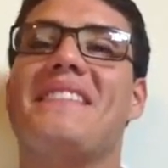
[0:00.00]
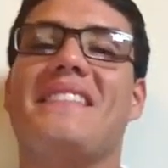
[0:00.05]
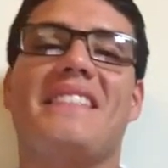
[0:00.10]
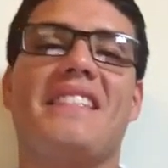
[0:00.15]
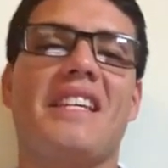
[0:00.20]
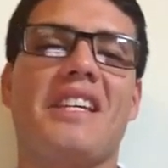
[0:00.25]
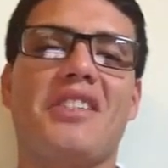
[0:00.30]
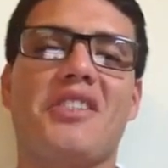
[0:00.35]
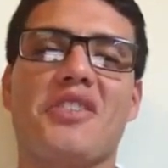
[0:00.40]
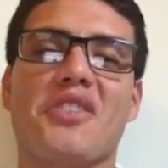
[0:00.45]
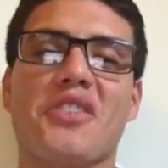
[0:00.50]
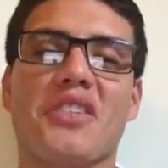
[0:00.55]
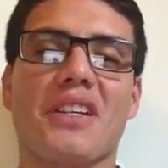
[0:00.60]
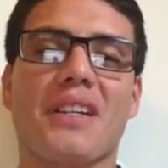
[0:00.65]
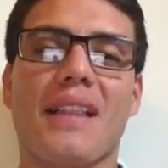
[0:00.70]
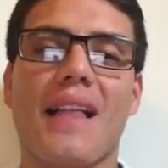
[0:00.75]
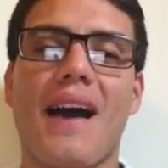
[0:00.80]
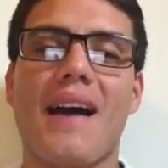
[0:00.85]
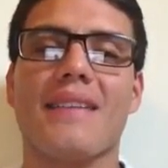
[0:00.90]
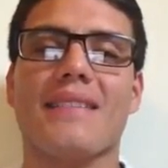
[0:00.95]
teachers in
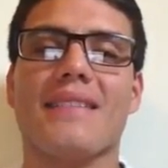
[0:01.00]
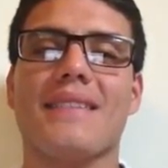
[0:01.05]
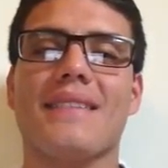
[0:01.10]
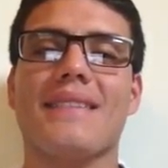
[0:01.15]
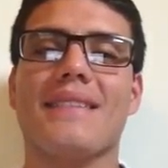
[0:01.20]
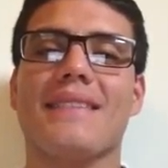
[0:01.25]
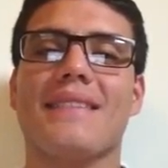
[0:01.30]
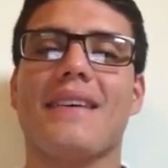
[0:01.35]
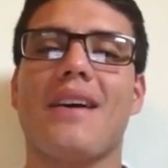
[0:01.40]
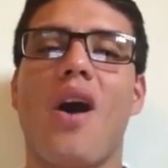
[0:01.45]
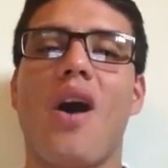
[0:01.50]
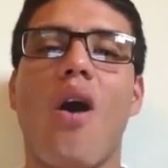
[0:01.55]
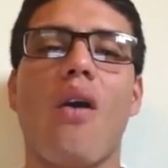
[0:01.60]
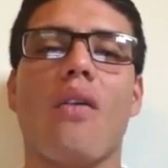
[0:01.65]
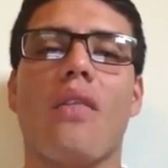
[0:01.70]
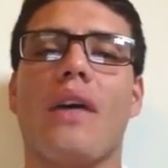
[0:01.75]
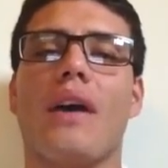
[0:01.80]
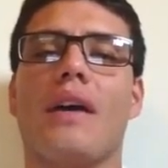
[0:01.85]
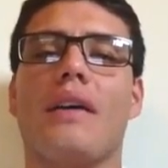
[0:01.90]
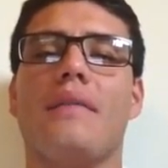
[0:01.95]
classes,
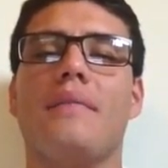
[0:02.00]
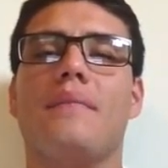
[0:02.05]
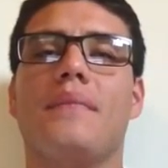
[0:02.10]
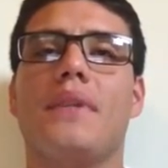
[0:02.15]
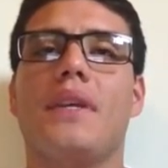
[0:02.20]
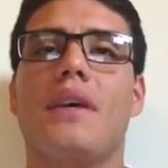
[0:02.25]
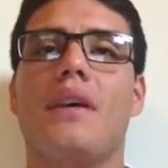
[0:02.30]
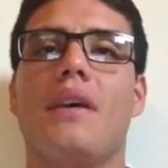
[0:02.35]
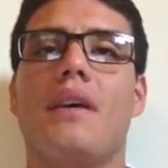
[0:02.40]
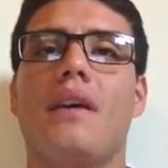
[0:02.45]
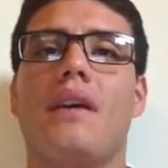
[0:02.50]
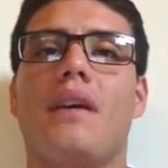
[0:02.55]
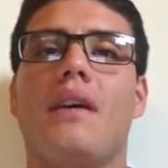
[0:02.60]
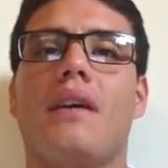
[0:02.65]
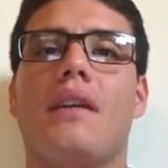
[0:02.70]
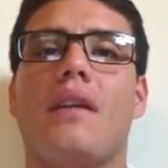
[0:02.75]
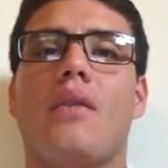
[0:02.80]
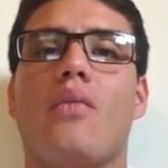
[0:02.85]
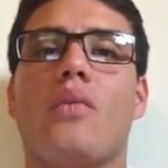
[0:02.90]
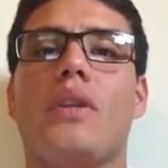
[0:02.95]
all that.
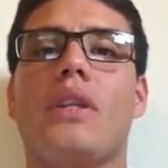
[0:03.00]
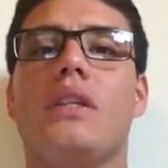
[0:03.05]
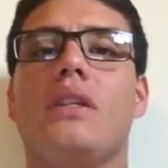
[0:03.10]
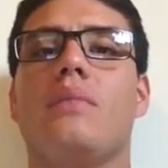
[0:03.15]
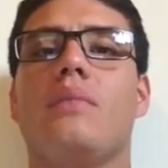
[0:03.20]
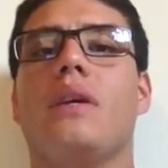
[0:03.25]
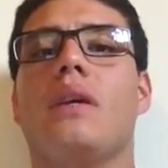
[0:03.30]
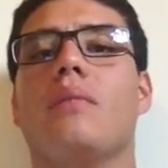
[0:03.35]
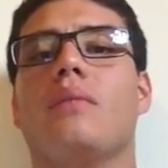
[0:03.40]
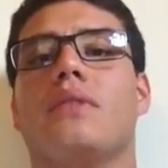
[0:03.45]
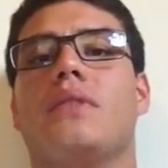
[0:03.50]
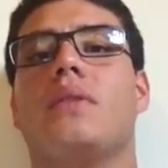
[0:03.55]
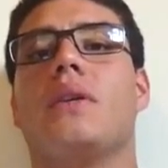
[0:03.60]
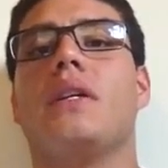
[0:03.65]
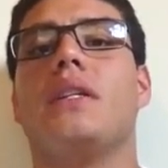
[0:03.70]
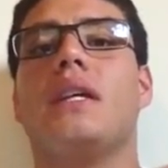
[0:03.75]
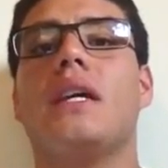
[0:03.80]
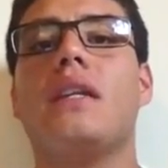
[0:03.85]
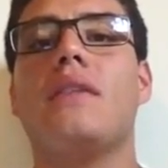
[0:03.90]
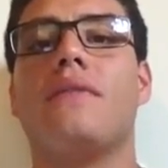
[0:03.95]
And we need to be able to
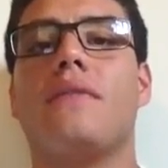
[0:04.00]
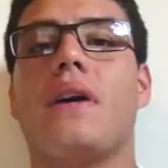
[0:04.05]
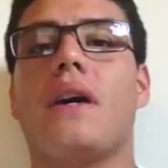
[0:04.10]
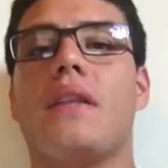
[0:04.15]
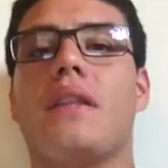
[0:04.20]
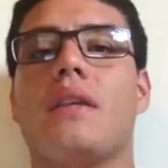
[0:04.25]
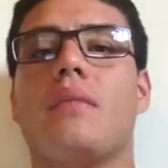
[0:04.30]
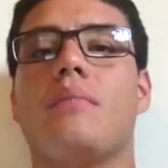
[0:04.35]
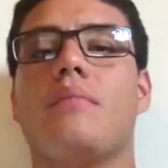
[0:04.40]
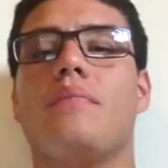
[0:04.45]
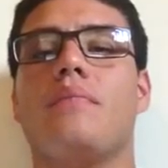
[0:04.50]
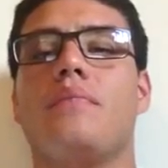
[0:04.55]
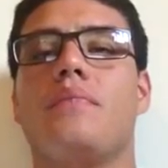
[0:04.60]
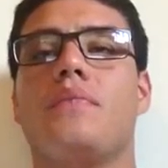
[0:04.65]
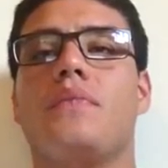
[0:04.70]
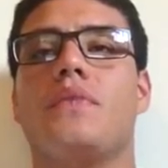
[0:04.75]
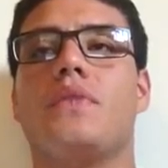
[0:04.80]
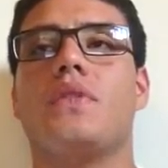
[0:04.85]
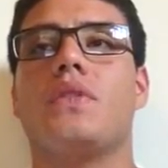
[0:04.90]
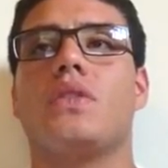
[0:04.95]
identify them
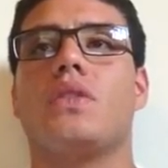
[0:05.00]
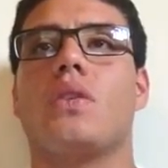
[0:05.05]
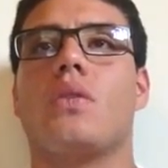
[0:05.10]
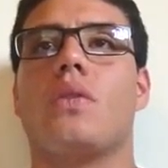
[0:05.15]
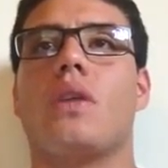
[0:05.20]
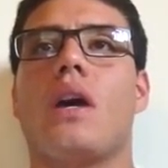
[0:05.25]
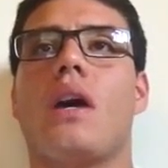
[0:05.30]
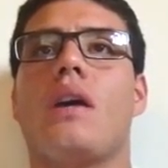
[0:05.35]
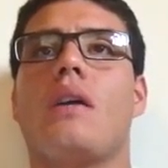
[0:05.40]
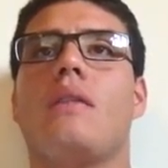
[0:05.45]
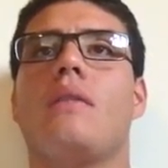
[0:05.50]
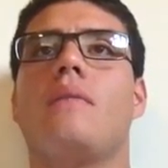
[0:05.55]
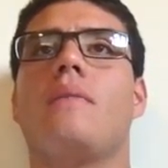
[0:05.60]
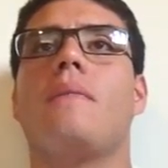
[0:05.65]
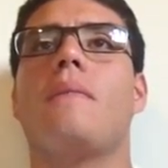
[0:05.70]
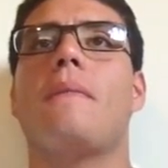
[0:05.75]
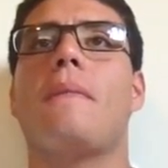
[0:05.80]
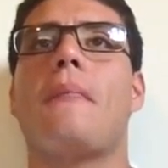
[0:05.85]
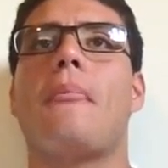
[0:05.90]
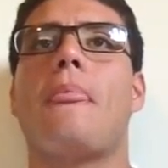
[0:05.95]
so that
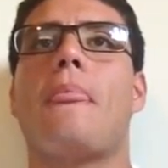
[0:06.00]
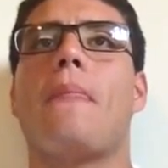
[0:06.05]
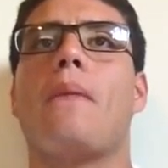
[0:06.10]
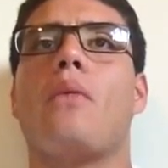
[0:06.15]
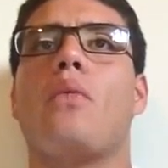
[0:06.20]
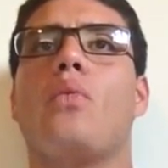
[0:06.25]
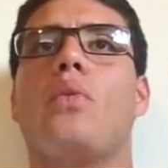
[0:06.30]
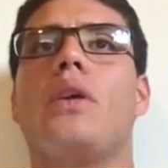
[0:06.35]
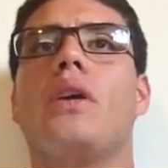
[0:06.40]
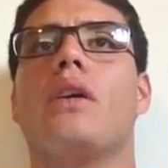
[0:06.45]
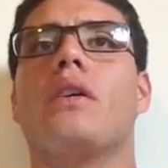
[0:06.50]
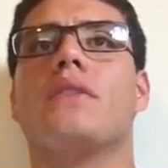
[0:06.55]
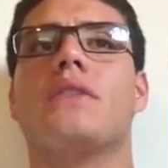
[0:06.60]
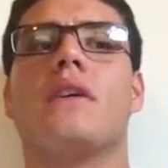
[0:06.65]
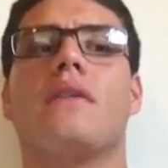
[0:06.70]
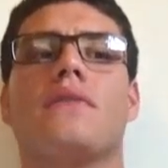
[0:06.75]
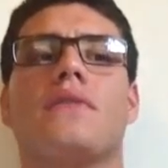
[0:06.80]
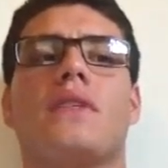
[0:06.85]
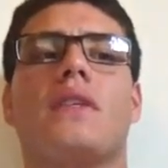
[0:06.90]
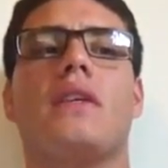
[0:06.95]
we
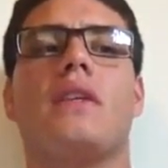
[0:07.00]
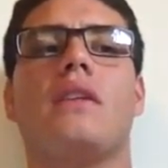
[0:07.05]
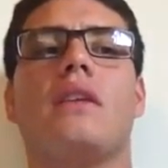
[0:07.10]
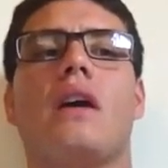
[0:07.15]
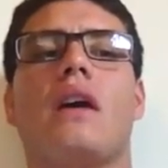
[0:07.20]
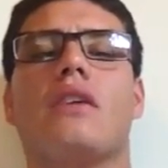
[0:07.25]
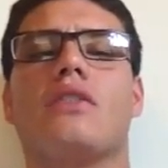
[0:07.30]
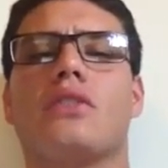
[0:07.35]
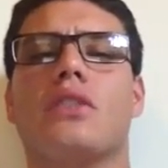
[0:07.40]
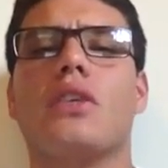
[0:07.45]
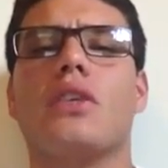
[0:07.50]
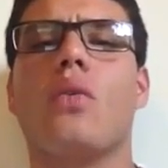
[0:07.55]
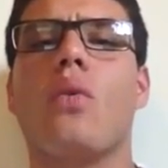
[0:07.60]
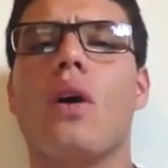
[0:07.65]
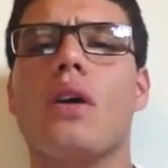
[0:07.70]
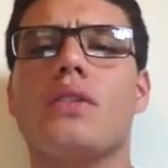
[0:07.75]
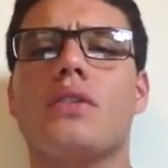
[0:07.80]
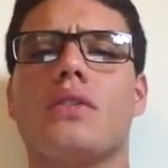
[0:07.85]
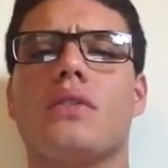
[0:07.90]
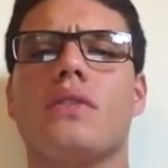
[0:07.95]
ourselves can actually
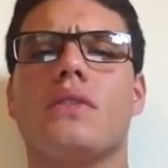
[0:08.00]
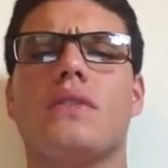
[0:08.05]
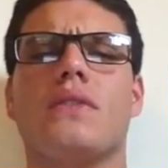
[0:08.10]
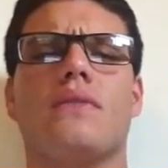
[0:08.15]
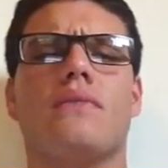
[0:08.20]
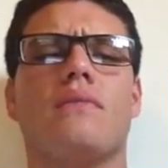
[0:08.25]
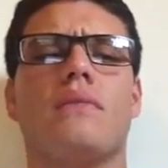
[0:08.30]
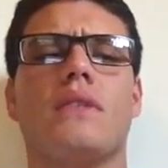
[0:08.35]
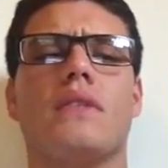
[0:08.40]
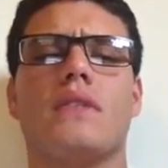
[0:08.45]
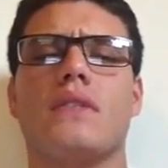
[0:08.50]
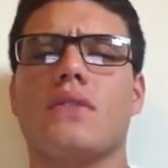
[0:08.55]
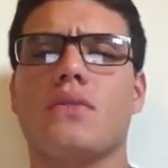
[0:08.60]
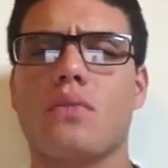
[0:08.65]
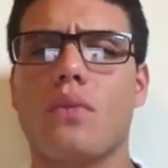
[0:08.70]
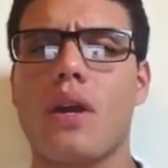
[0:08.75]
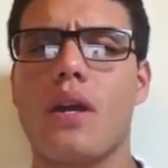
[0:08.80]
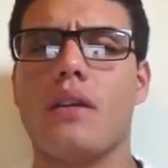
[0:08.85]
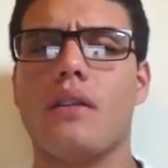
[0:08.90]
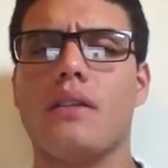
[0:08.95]
question, is
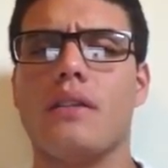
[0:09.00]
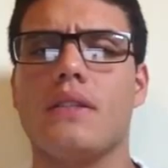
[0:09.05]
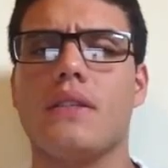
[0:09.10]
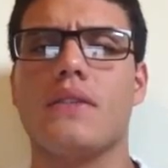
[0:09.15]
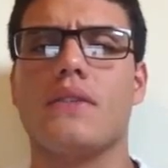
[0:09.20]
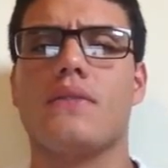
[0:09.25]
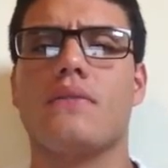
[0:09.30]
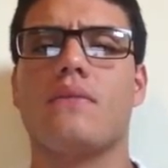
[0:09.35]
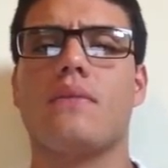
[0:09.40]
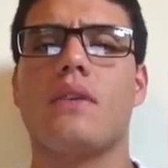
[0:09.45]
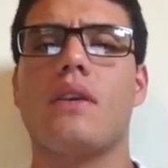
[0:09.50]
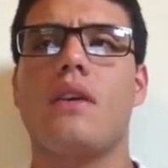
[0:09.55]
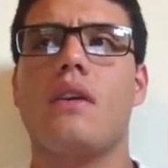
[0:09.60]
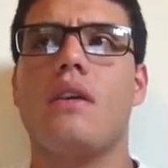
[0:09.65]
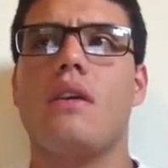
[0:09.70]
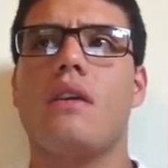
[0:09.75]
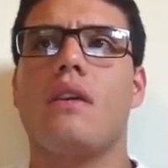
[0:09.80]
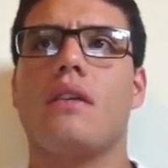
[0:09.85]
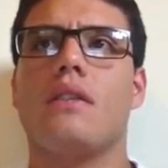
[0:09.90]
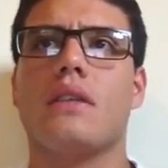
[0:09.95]
this right? Is this
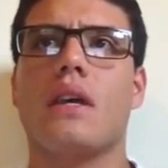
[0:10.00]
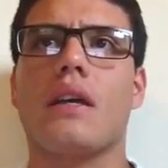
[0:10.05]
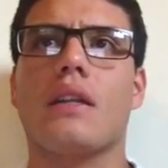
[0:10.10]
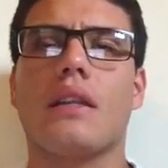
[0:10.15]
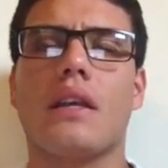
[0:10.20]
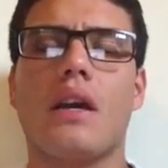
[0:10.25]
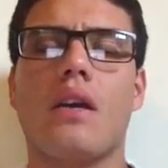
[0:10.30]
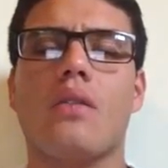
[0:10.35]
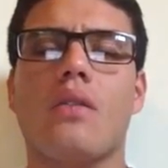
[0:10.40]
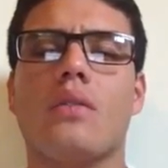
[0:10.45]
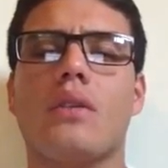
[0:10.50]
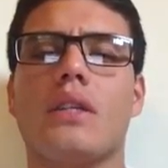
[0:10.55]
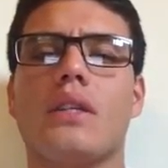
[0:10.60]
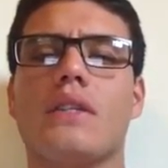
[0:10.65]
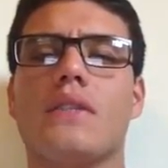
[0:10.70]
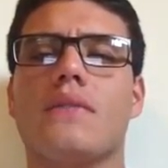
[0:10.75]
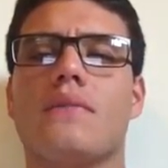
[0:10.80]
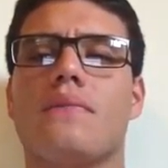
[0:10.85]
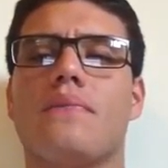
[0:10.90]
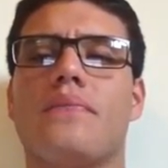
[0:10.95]
exactly how it
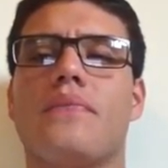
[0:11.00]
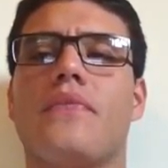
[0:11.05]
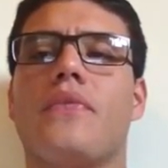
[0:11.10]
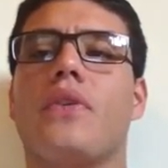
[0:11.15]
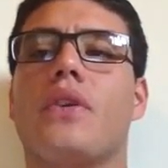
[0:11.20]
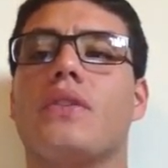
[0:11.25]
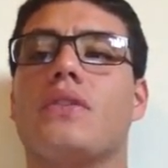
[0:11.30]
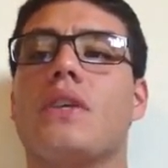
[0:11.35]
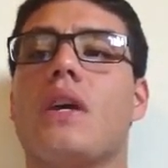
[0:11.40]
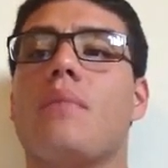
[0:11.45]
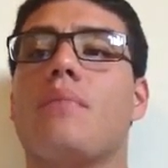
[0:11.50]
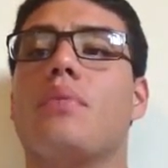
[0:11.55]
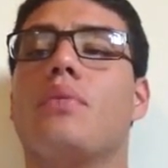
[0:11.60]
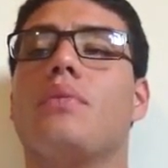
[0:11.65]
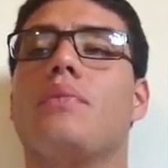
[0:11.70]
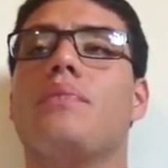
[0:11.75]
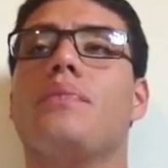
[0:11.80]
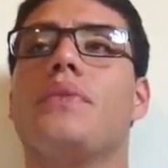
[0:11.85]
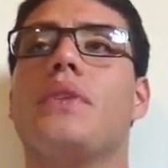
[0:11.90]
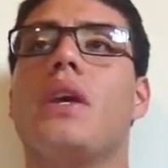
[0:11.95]
is? For
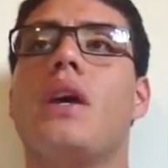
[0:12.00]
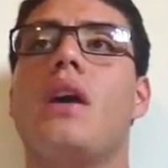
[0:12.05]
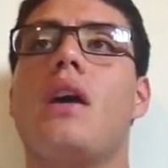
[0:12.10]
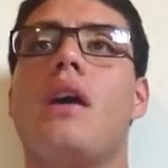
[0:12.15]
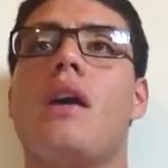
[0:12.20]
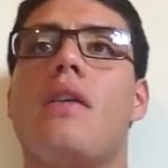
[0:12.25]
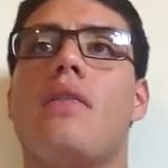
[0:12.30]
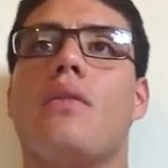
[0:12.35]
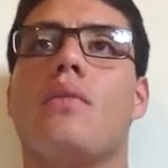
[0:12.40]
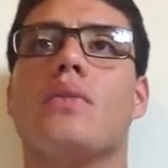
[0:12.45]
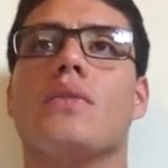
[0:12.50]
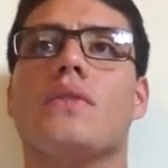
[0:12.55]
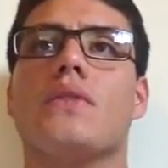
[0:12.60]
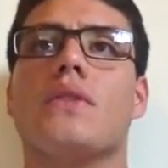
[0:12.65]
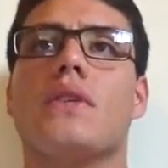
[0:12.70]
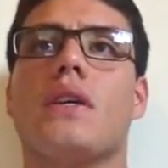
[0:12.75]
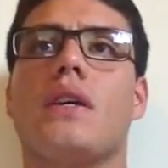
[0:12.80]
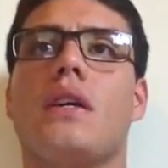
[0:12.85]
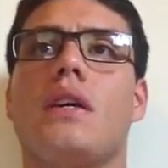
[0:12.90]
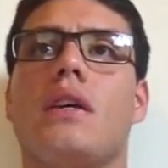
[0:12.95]
example, there
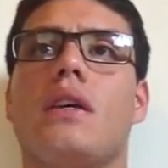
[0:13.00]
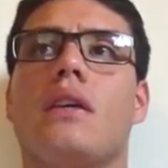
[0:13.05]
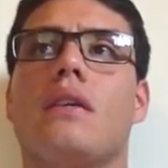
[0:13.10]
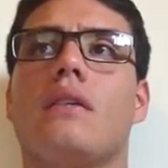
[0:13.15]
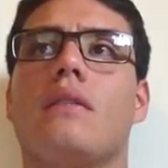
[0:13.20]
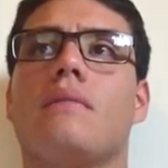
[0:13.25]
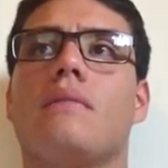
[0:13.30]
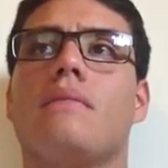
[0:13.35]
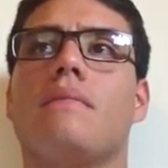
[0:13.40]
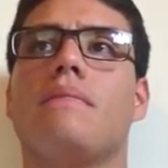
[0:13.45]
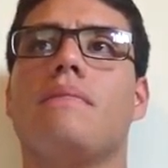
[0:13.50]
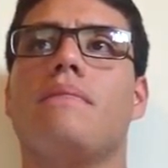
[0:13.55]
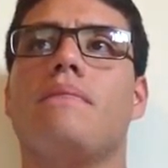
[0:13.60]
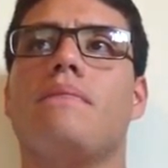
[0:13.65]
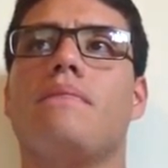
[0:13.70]
was an